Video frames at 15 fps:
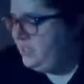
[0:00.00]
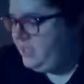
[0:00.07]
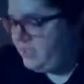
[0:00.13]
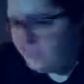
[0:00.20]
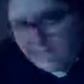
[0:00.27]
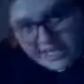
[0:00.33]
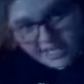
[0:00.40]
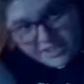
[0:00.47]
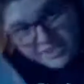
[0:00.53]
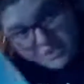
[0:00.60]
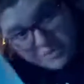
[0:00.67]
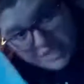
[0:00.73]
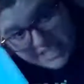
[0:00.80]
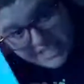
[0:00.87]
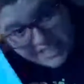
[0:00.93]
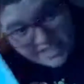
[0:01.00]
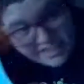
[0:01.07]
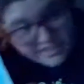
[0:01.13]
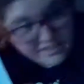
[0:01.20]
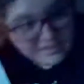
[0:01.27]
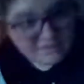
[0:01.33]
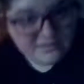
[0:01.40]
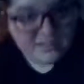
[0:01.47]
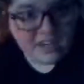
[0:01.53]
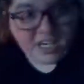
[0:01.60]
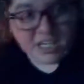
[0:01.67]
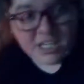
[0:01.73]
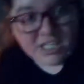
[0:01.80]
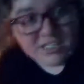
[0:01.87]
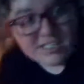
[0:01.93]
like I do here,
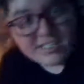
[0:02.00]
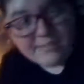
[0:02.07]
hurts